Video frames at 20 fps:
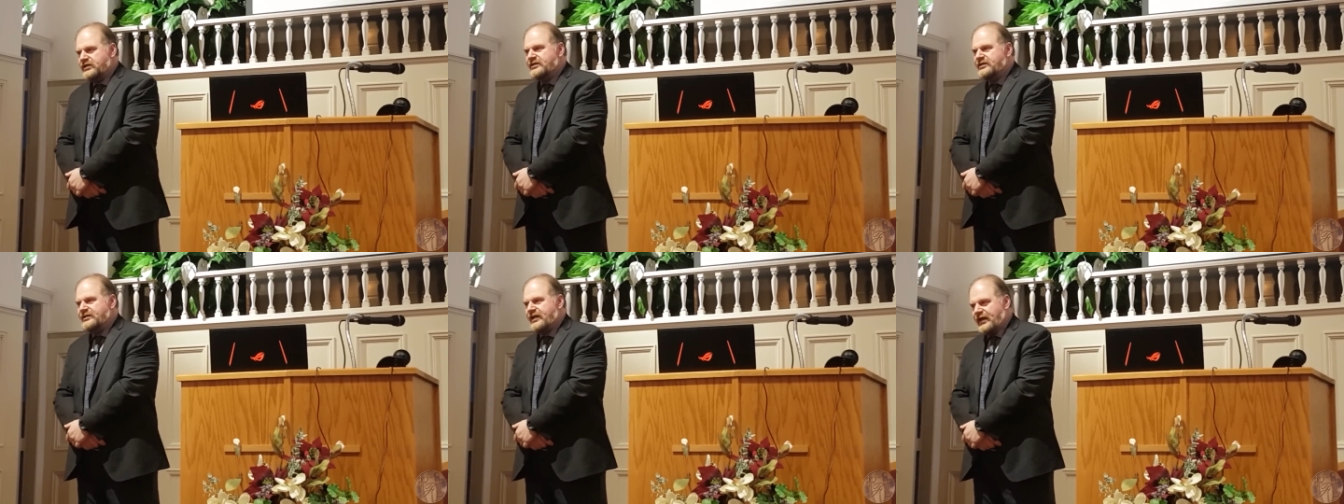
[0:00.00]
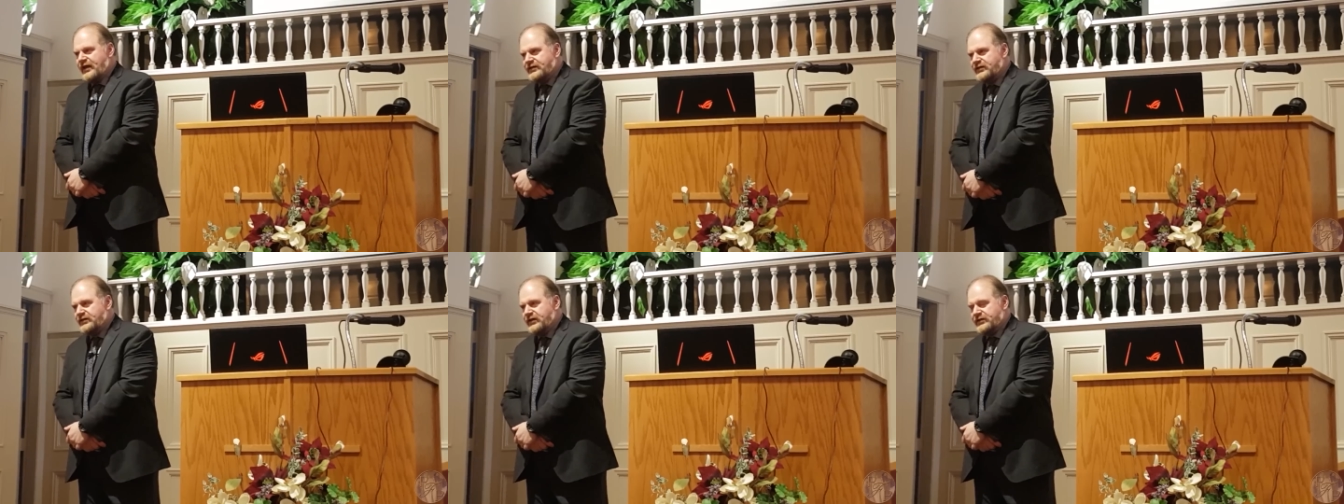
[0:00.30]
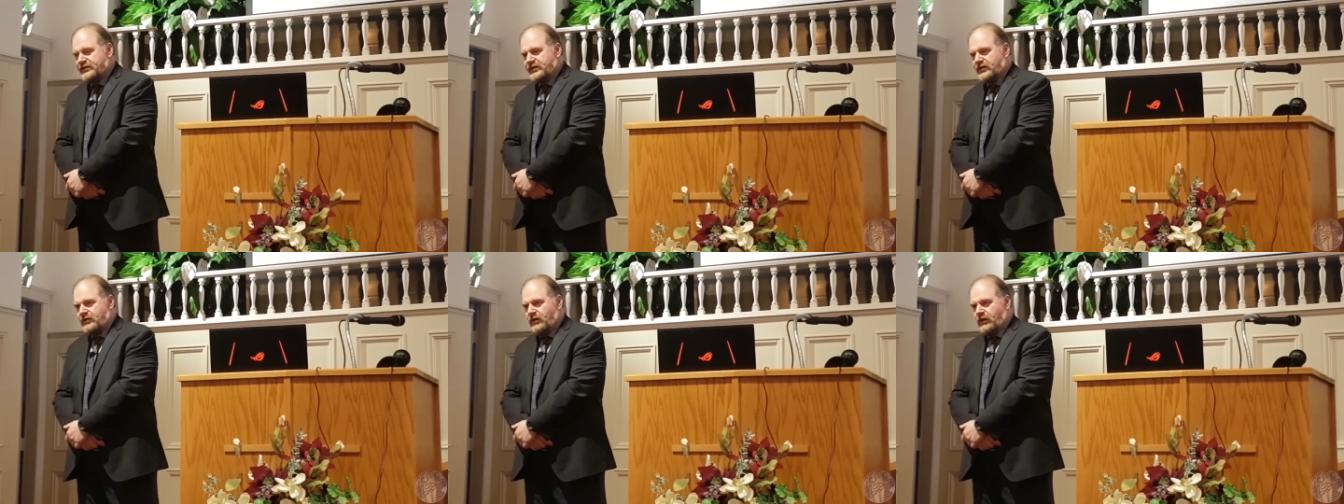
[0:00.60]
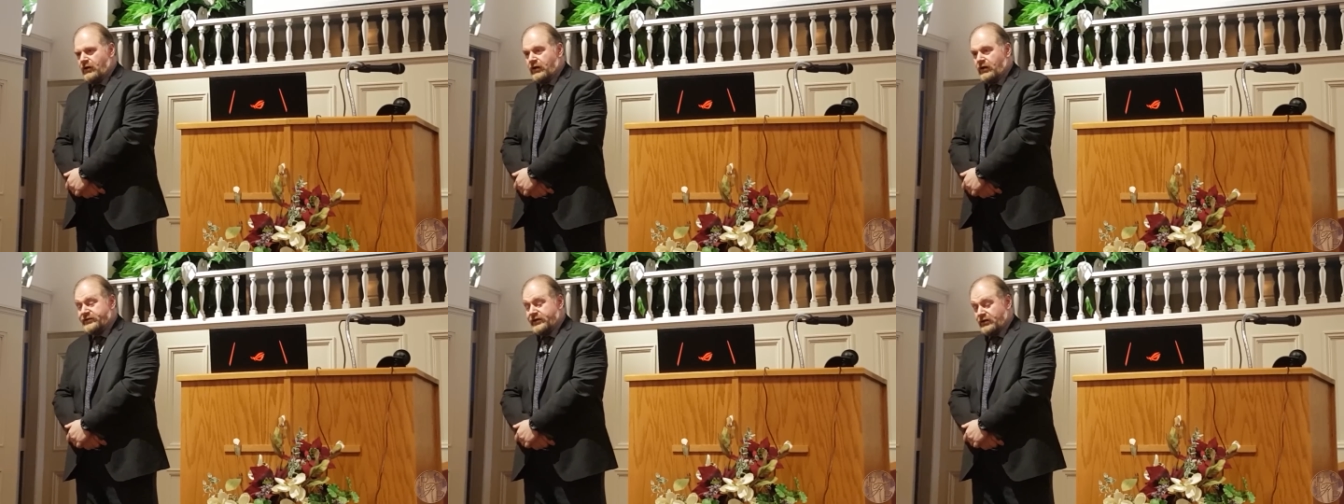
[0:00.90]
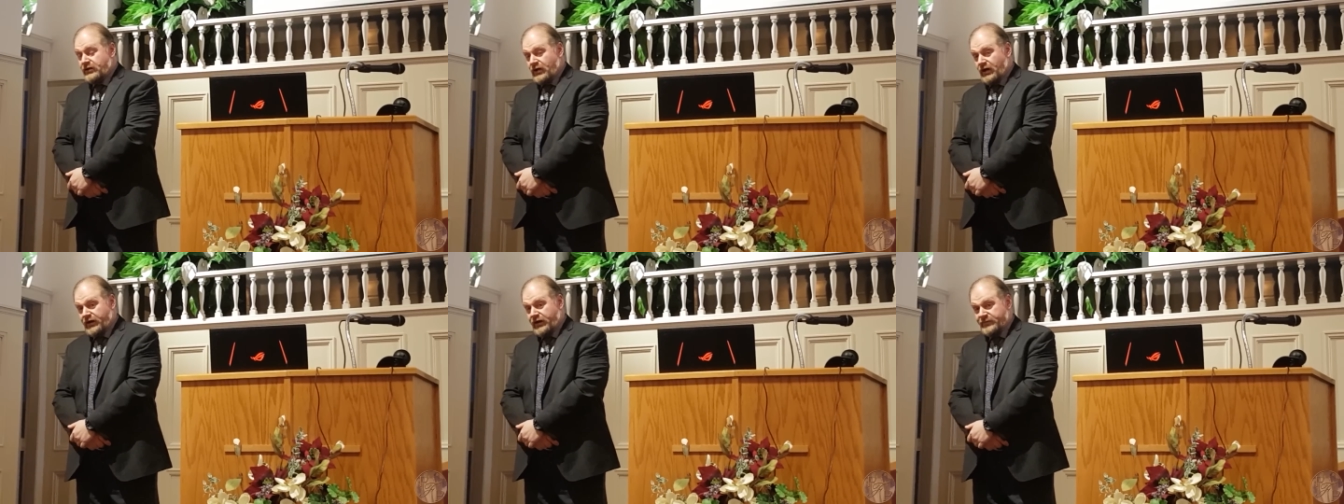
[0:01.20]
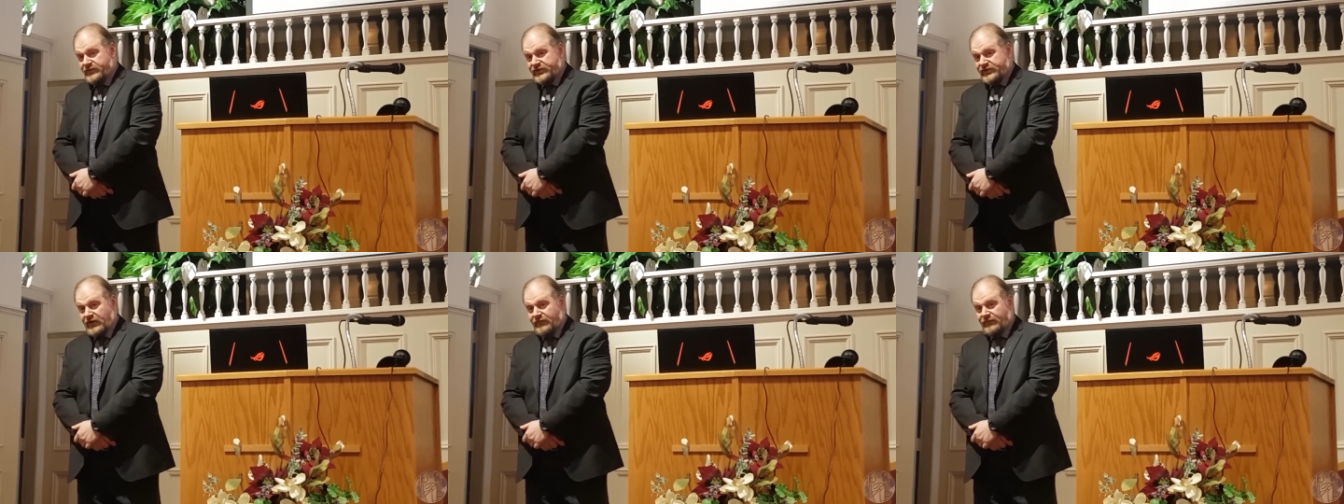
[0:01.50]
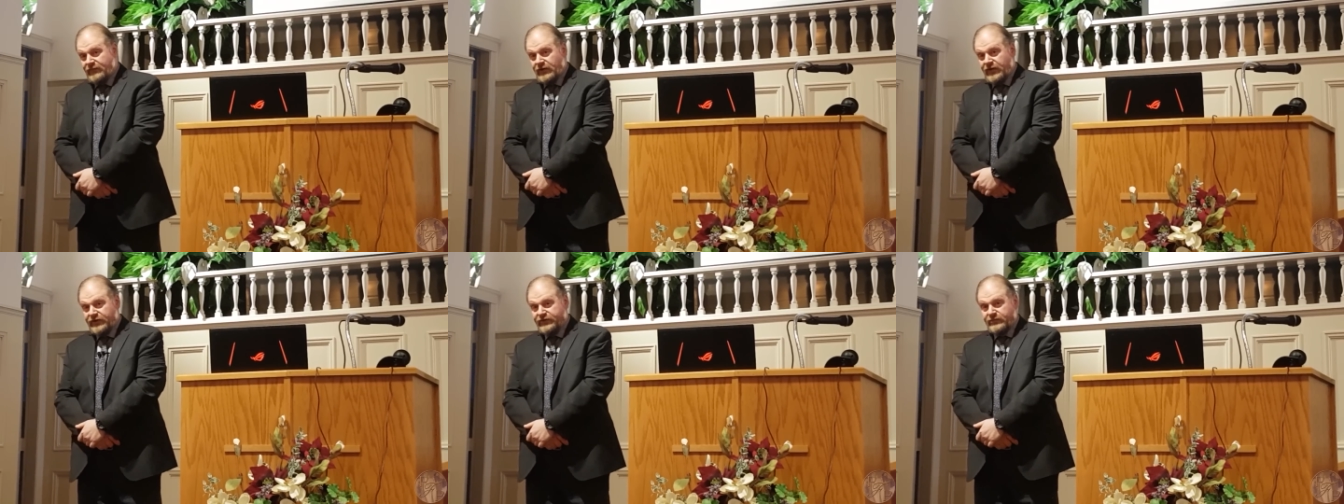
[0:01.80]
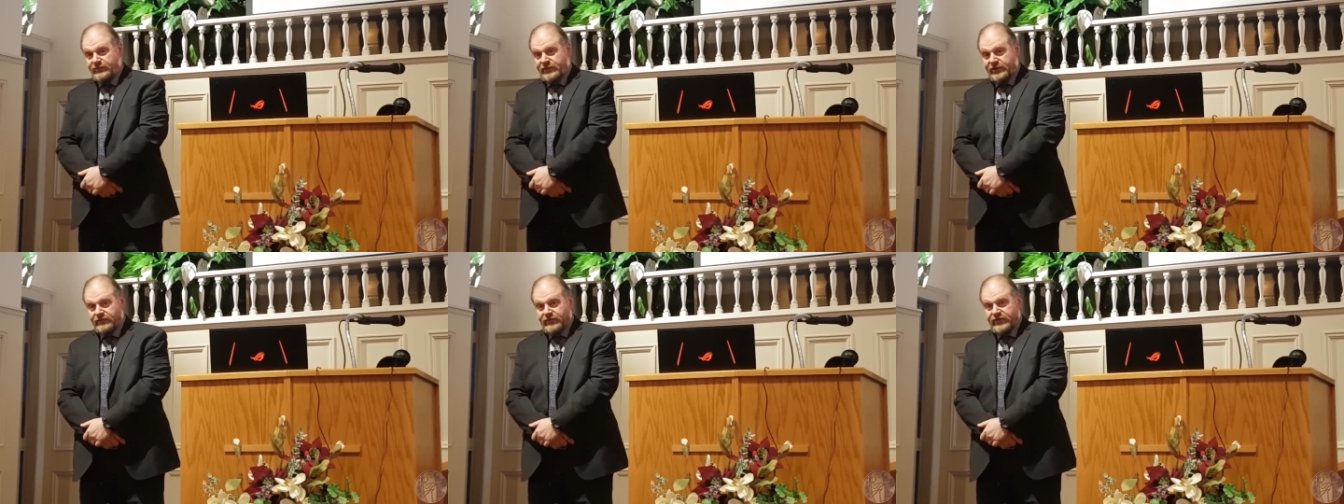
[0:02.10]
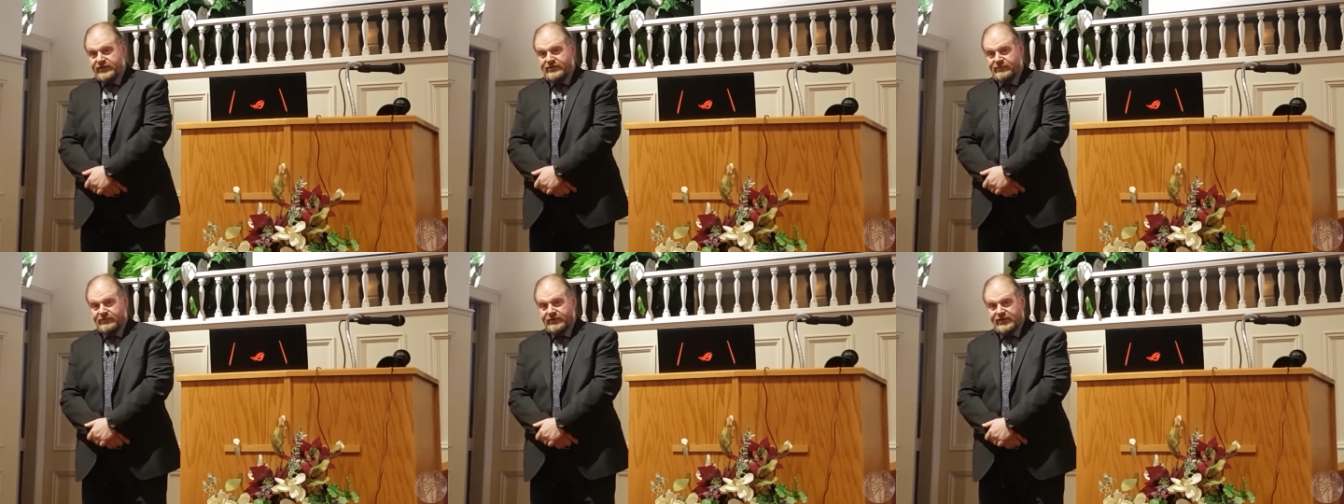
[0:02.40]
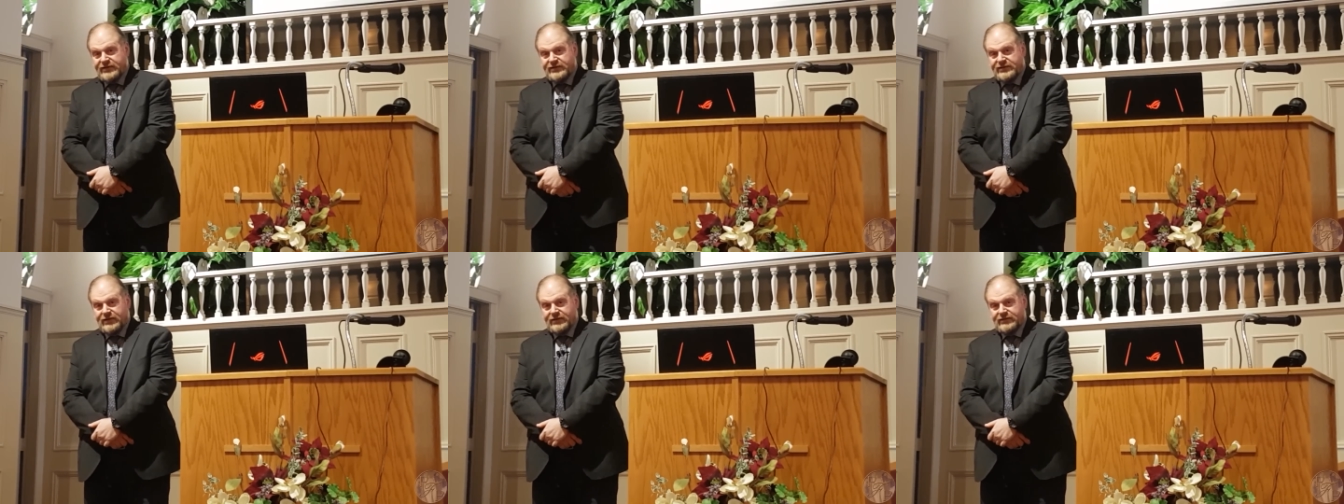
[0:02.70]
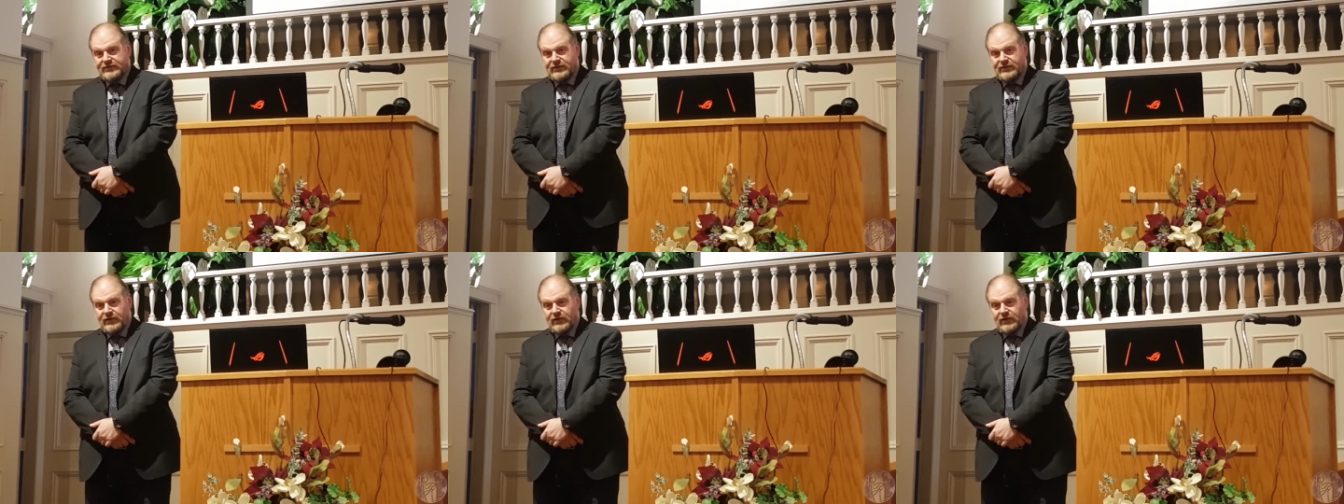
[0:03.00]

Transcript: Satan is the cause, and God Himself will also be doing some of these things.